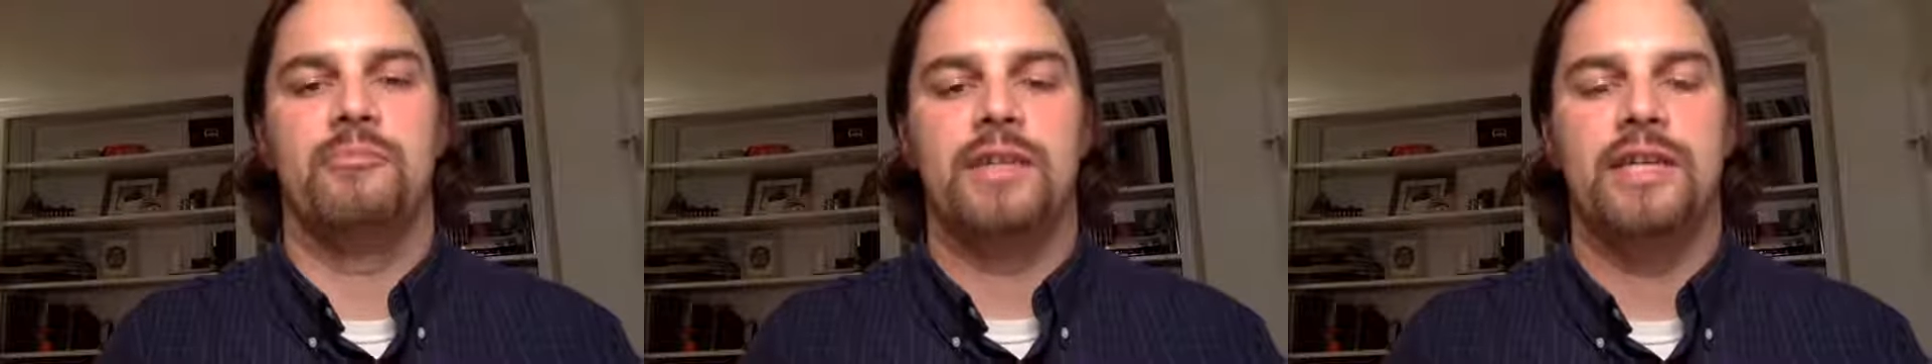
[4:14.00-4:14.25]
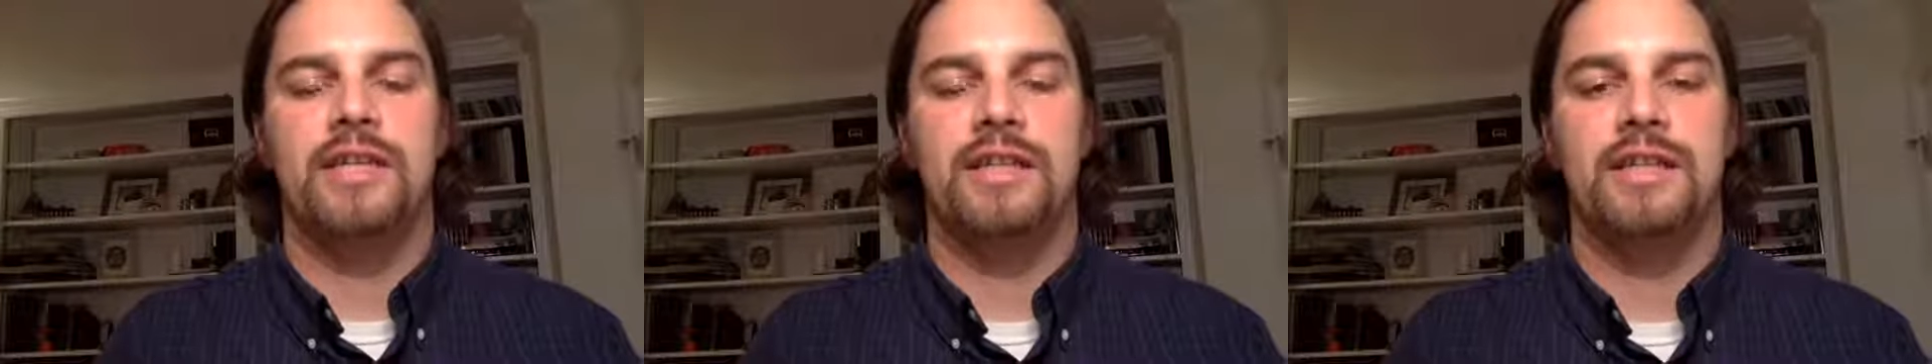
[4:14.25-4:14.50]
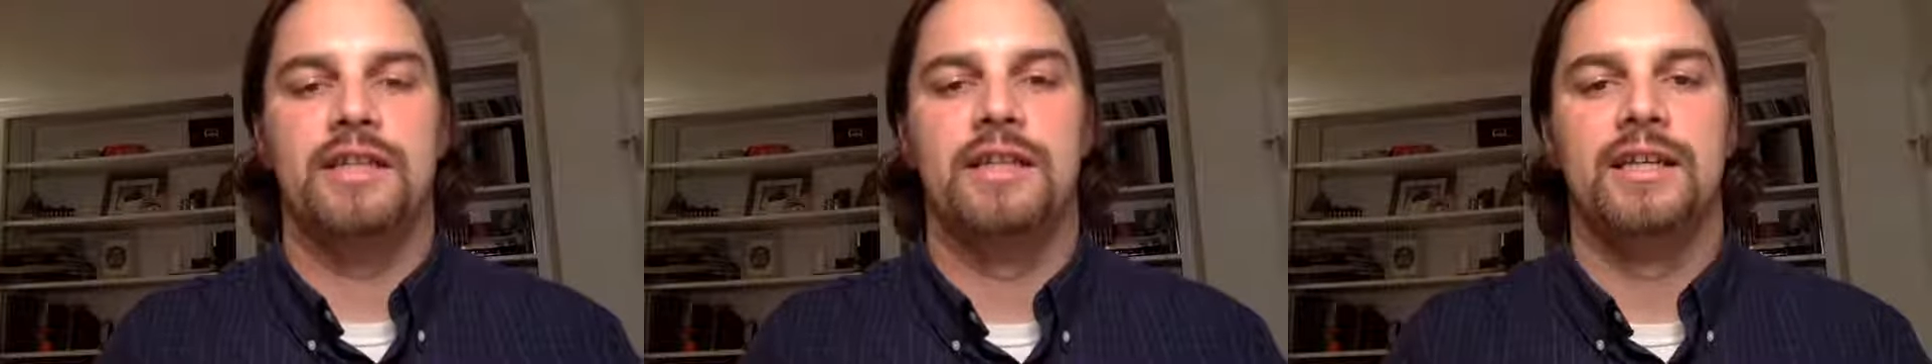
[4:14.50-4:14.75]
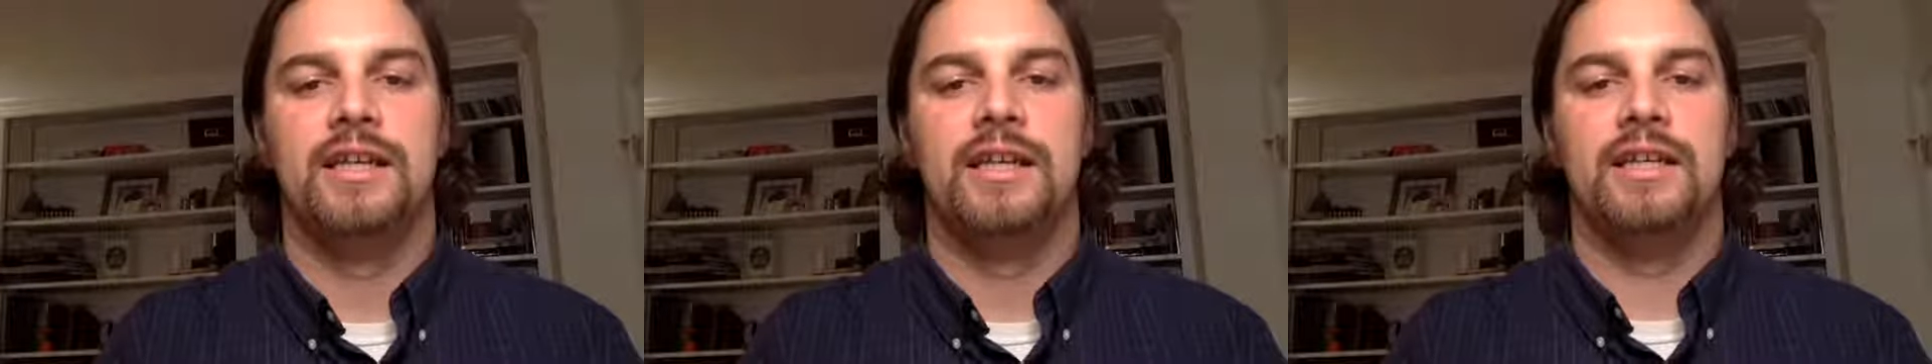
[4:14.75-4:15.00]
Pity
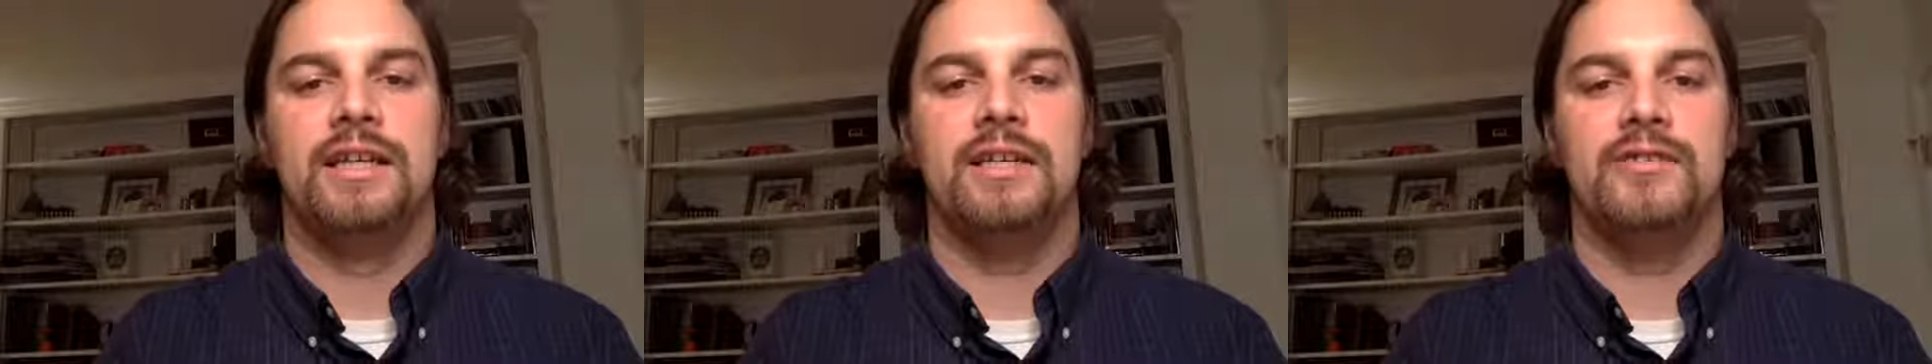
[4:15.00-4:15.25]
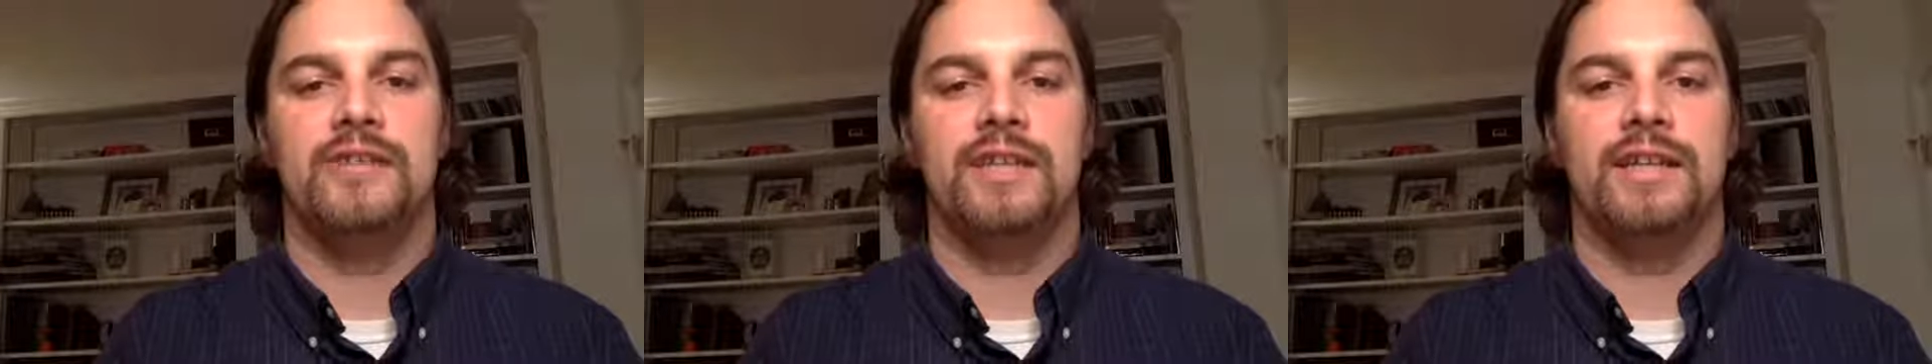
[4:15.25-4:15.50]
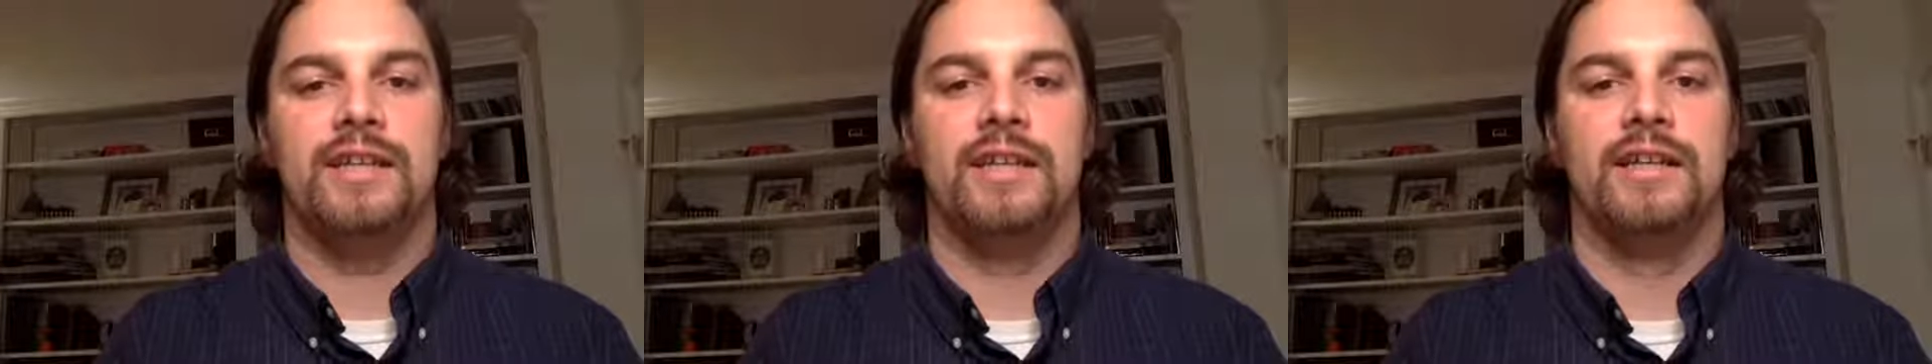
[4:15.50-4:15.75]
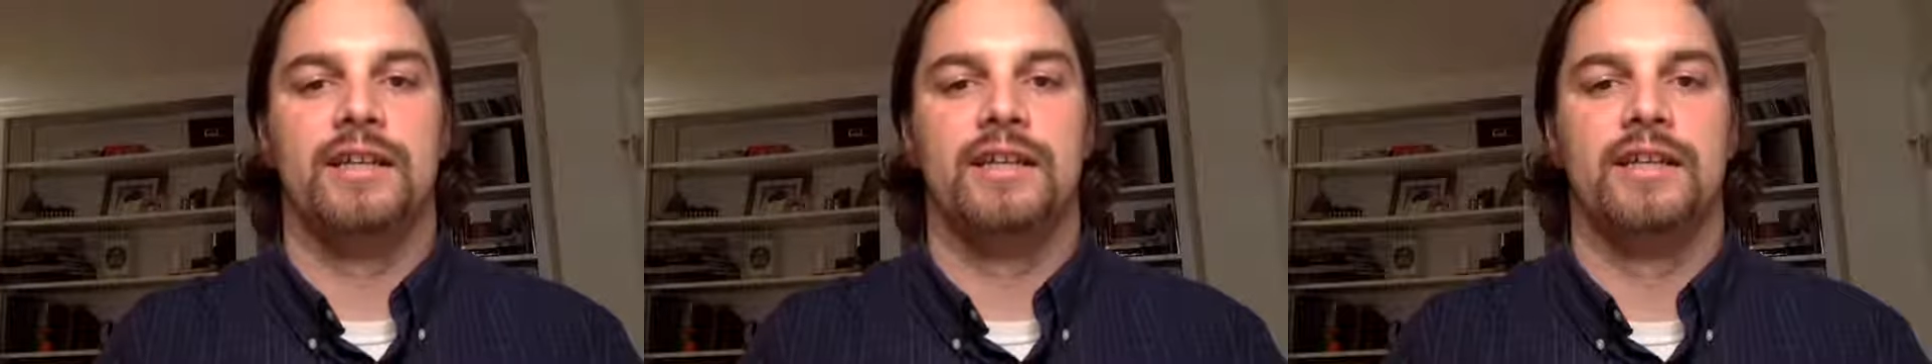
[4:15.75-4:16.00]
the afflicted.